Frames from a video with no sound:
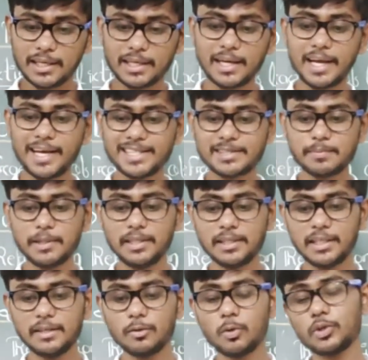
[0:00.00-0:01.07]
Glass
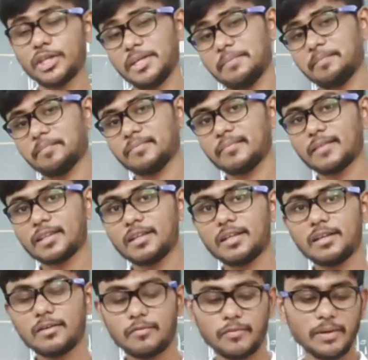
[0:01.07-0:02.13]
printed, okay.
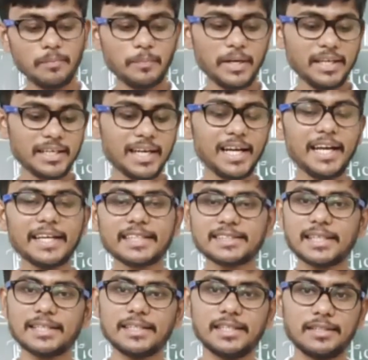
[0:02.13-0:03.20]
When printed letters
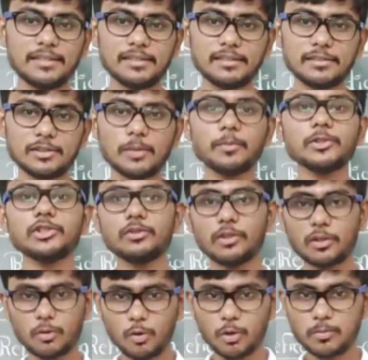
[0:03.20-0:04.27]
are there, suppose in
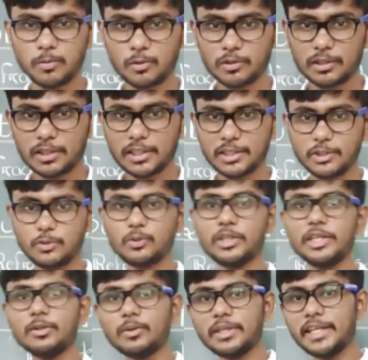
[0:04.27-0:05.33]
your notebook, you
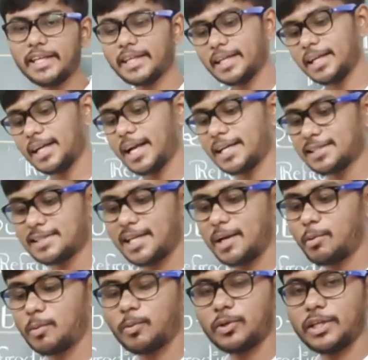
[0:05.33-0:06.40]
need to take a glass
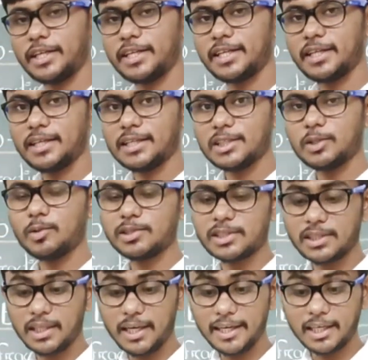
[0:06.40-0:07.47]
slab upon it. You will
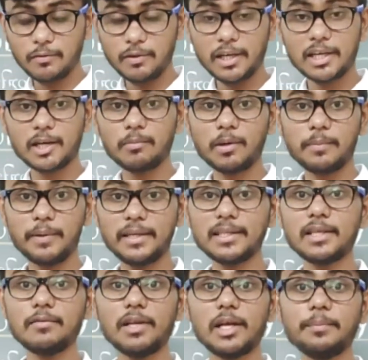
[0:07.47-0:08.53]
see the letter will come up and
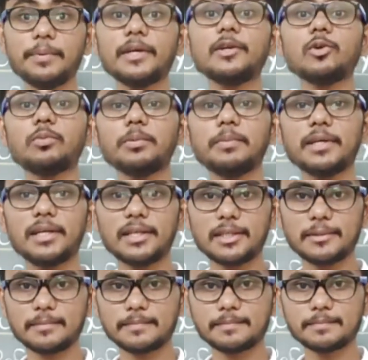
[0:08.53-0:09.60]
they will appear to be bigger.
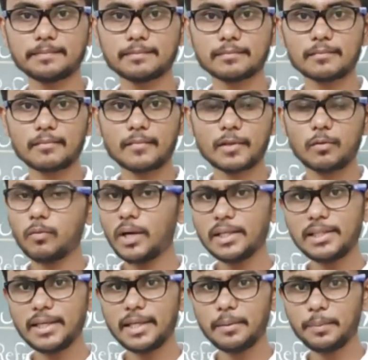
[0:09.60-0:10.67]
Why
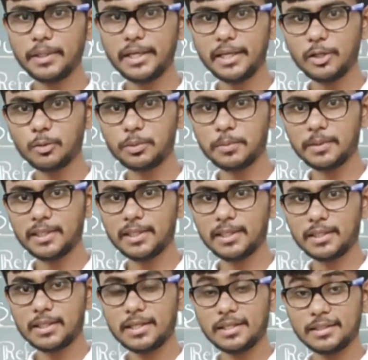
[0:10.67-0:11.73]
they are appearing to be
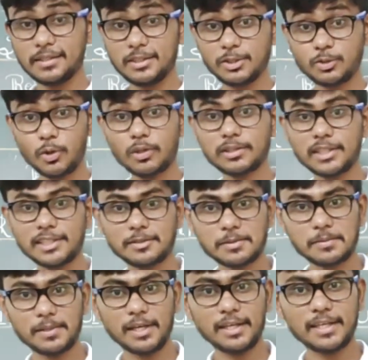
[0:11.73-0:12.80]
bigger? These all things we
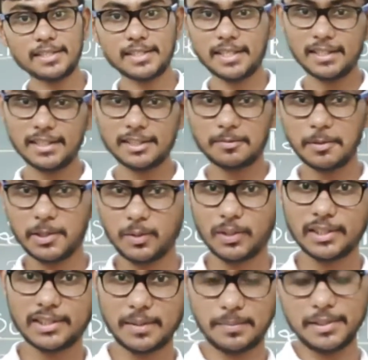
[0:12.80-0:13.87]
will understand in this
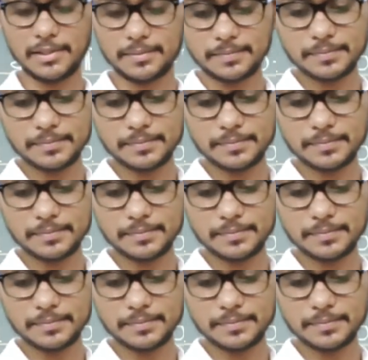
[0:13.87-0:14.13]
particular chapter.